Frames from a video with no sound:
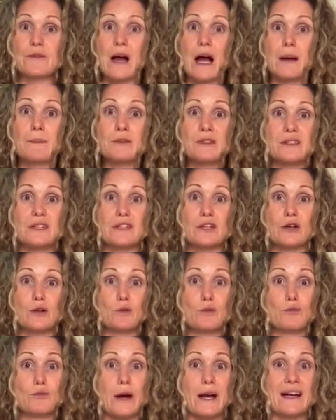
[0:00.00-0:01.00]
I'm just gonna
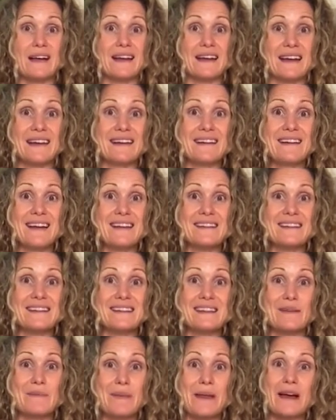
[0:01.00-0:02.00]
go right in and
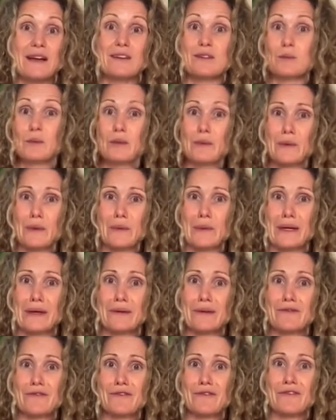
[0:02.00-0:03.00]
skip that because we don't wanna wait
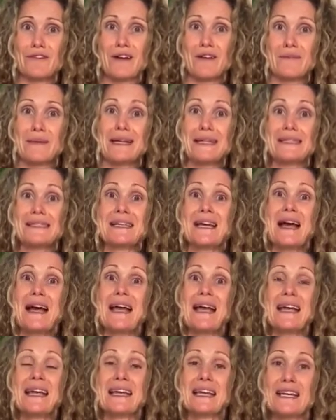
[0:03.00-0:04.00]
around for five minutes
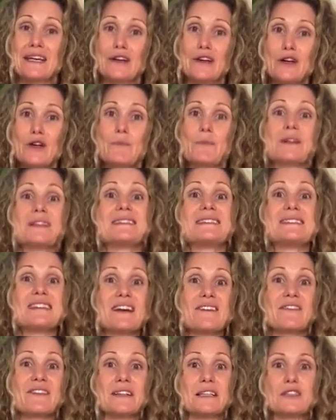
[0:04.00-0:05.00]
here, but
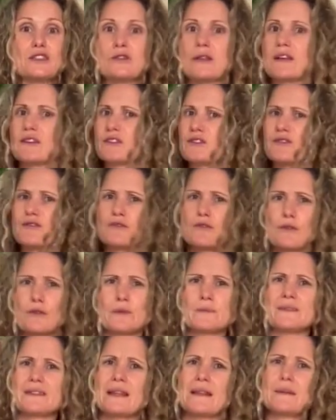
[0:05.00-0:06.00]
definitely do that. Just throw
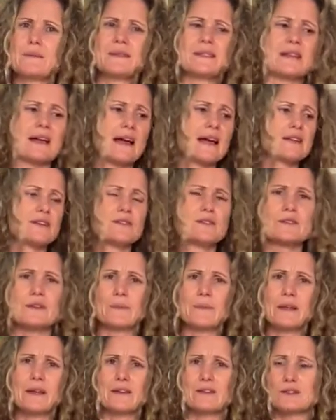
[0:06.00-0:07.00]
them, set them aside, do
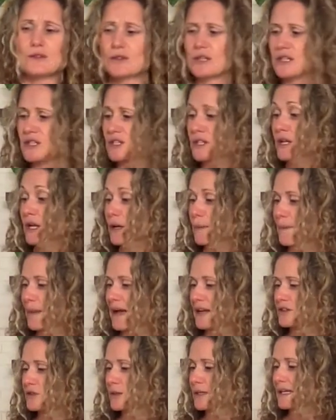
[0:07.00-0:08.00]
something else in your kitchen, come
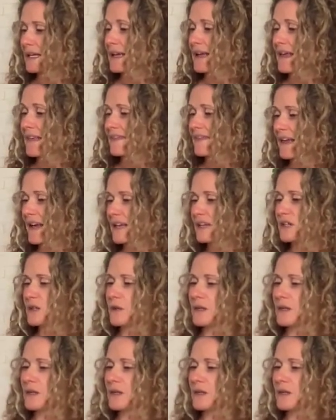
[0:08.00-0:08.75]
back to it. Then